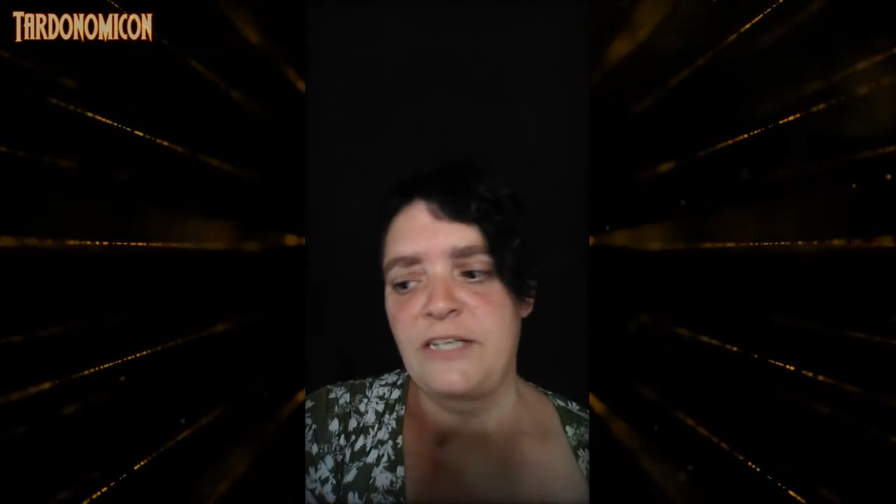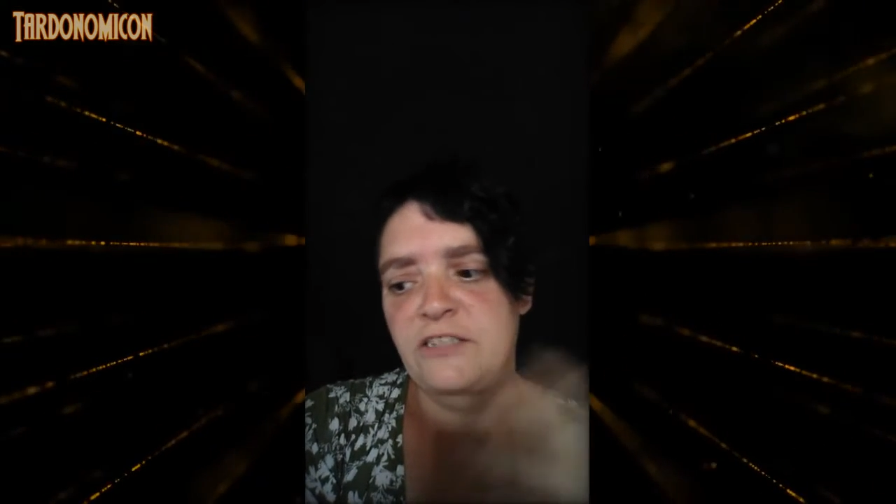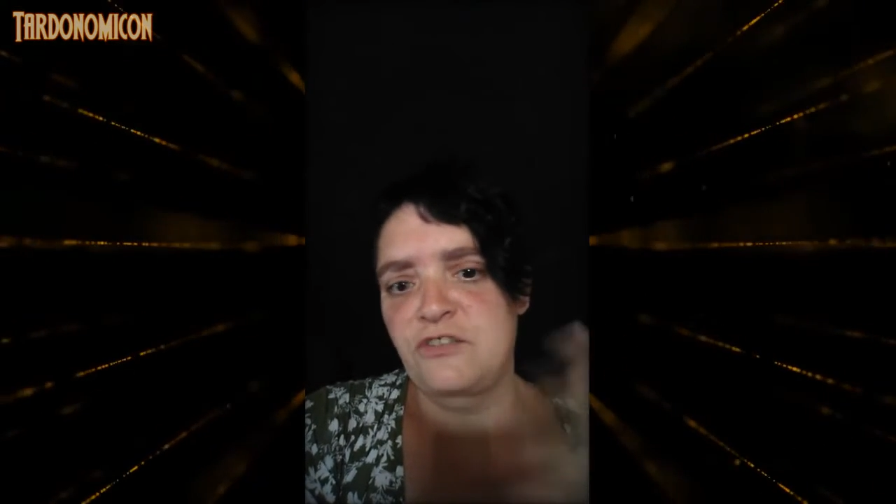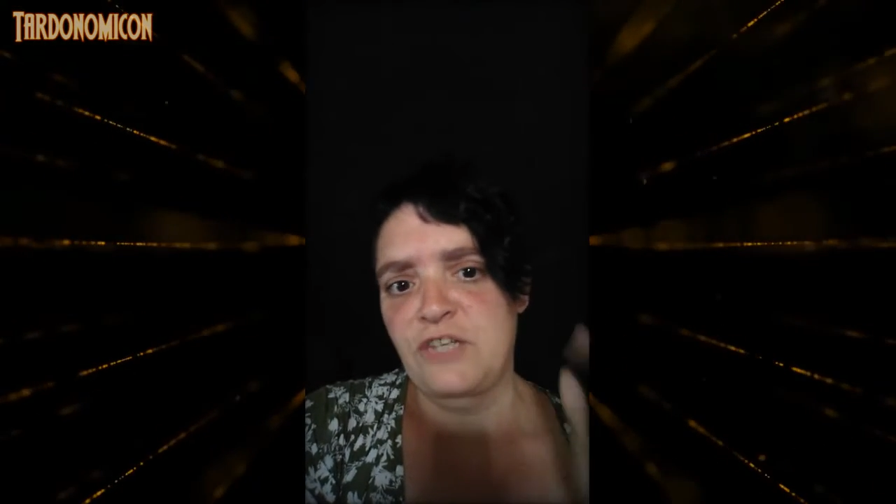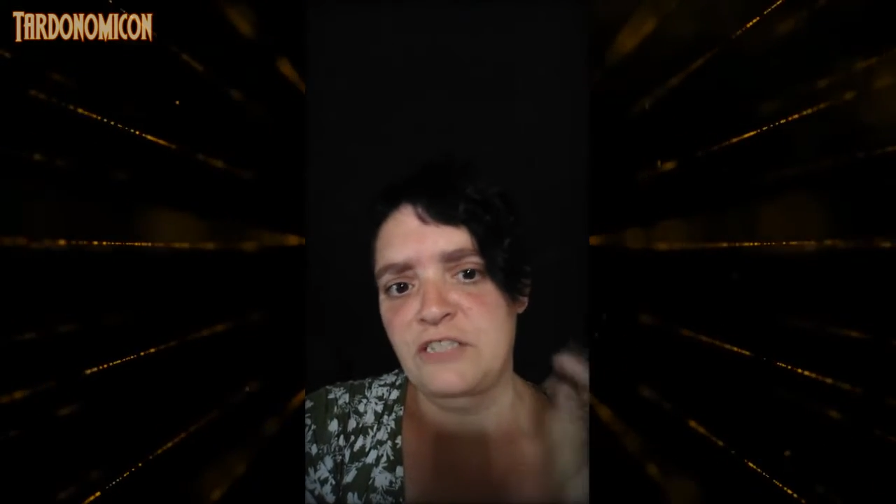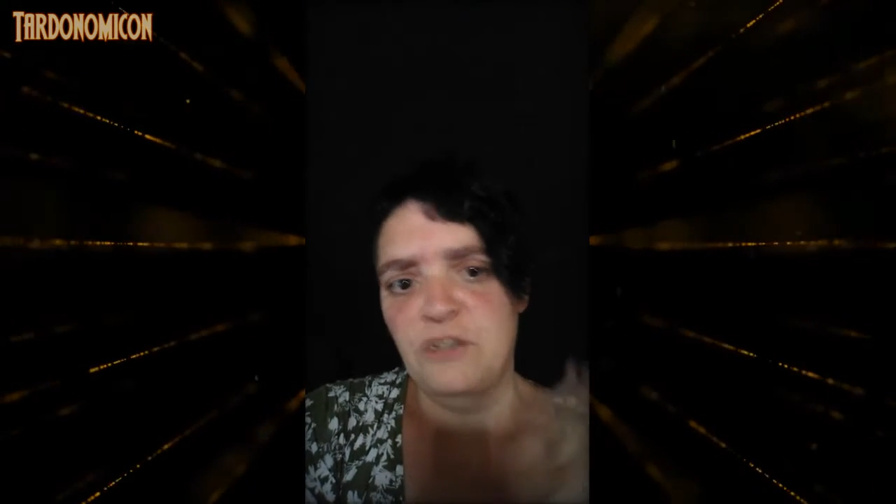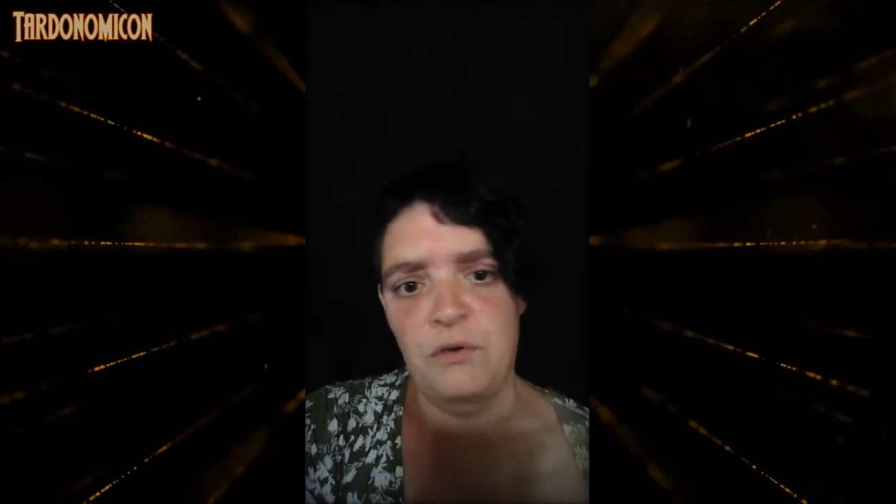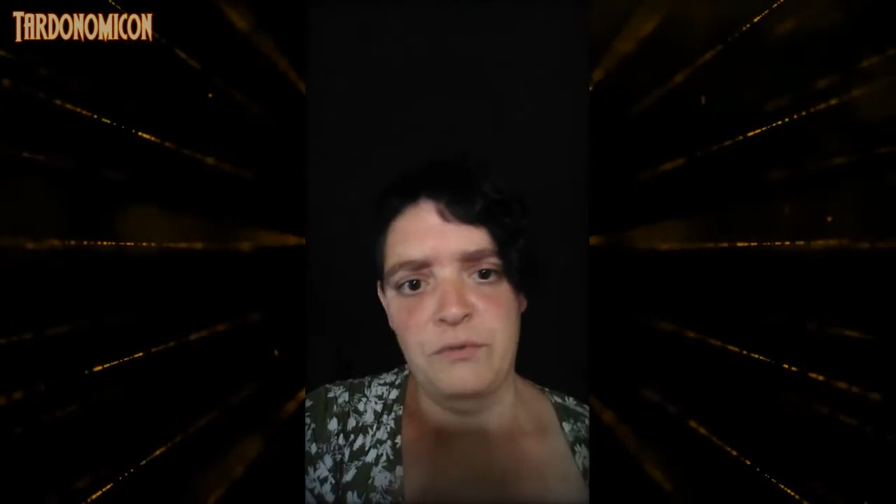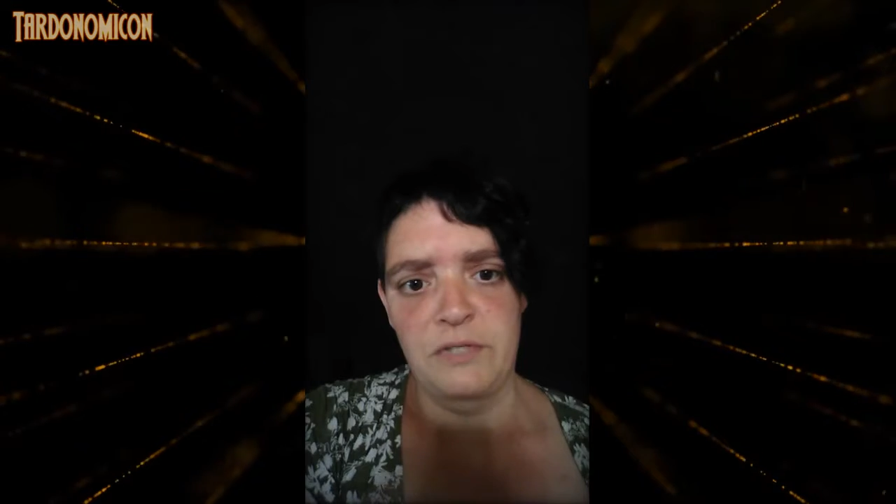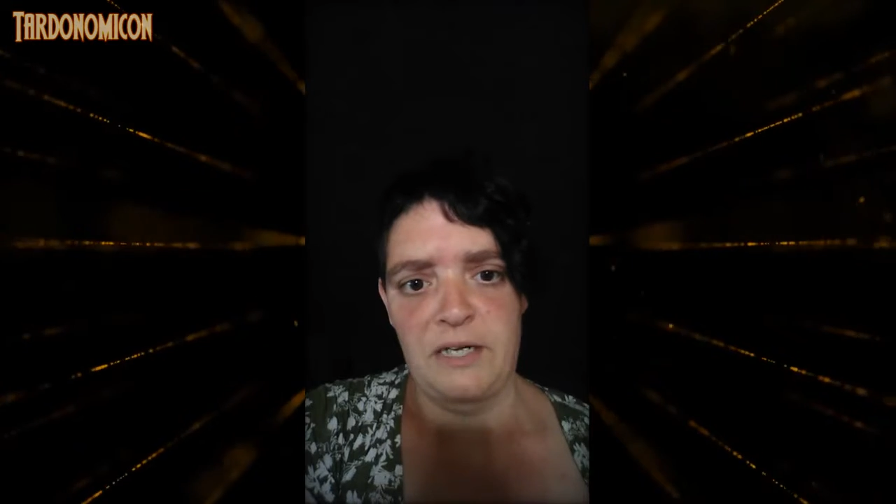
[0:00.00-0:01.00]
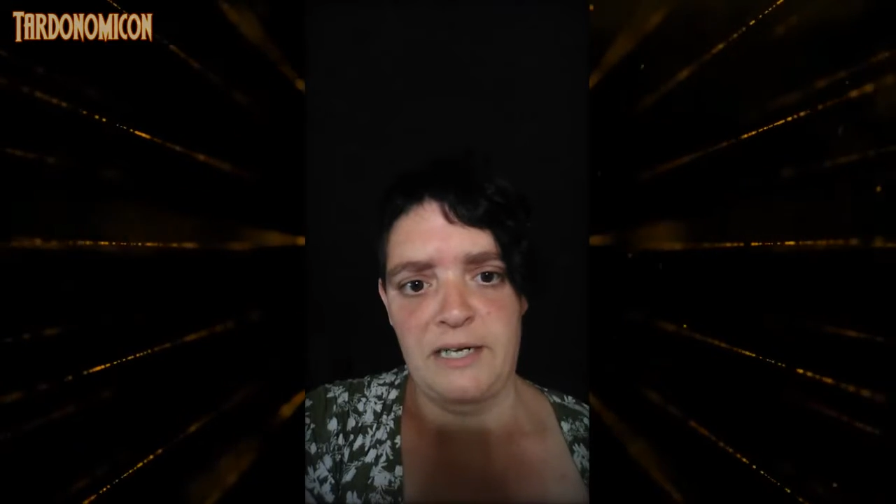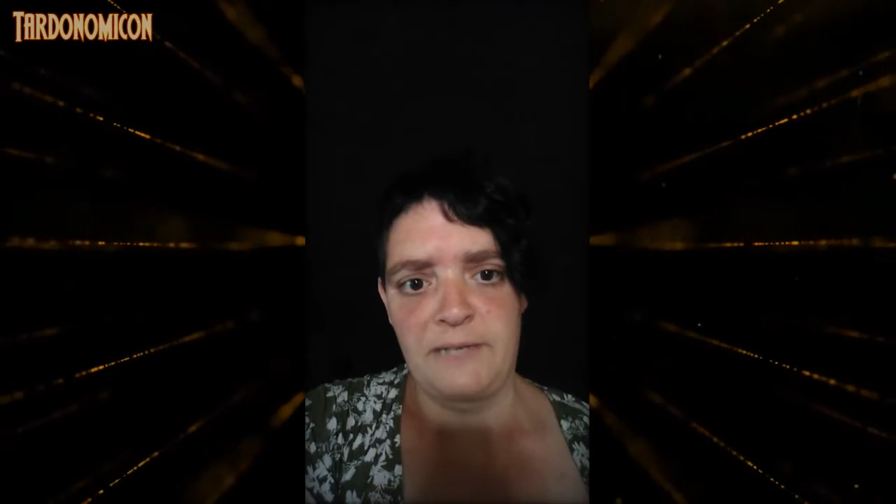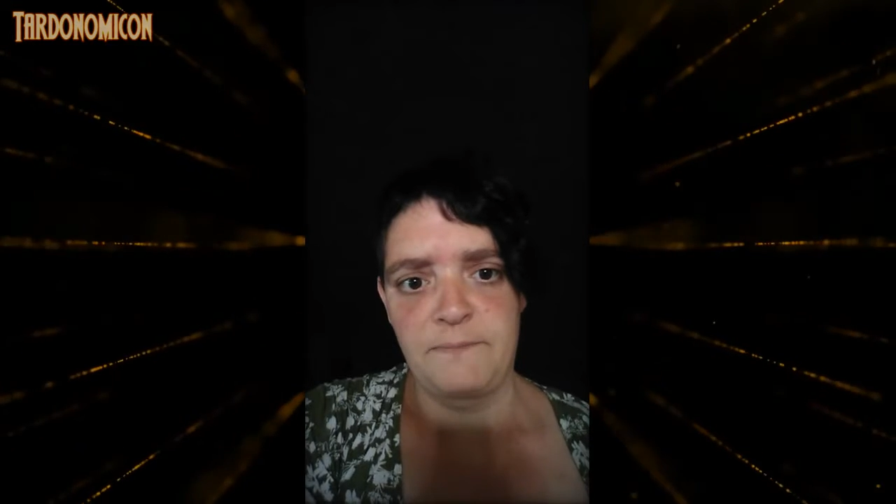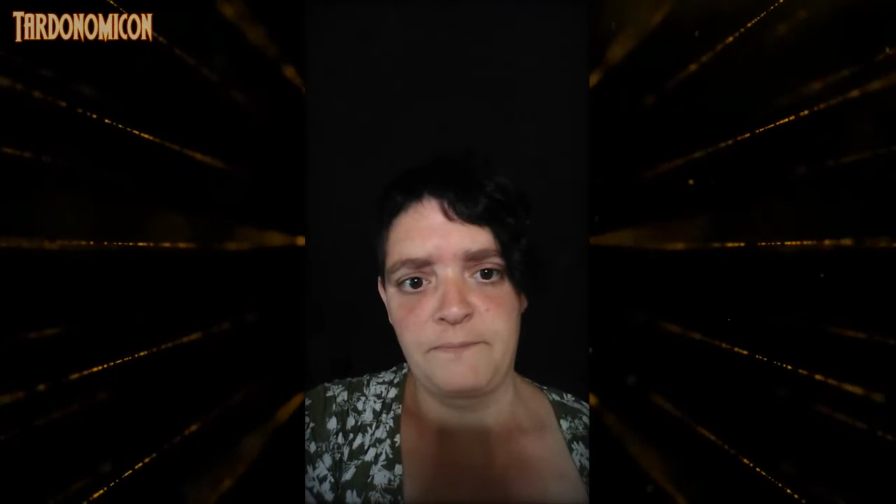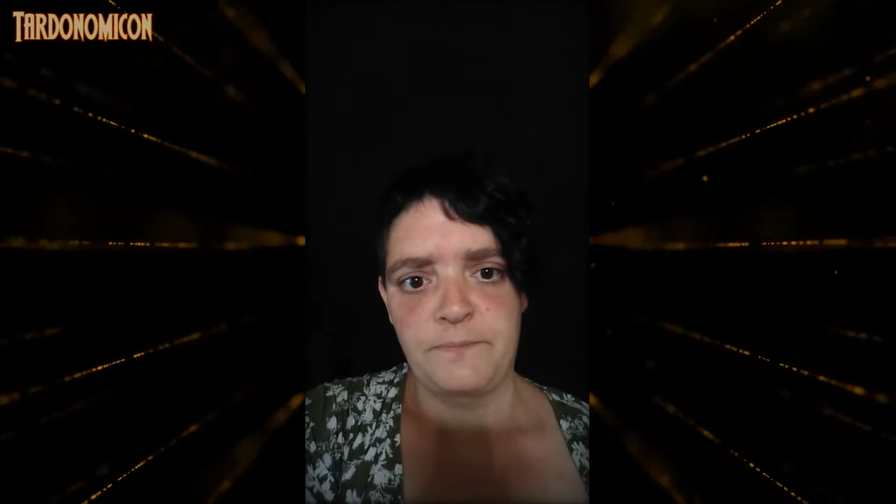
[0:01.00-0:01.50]
it's just
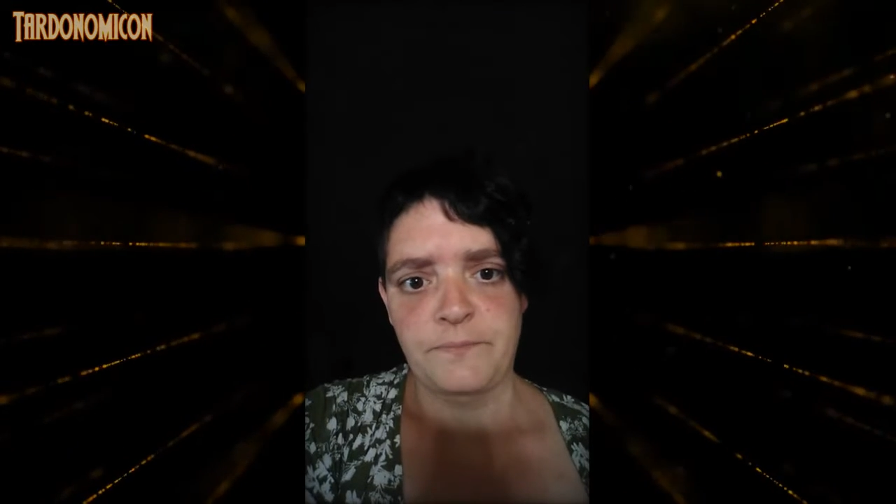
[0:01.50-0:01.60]
online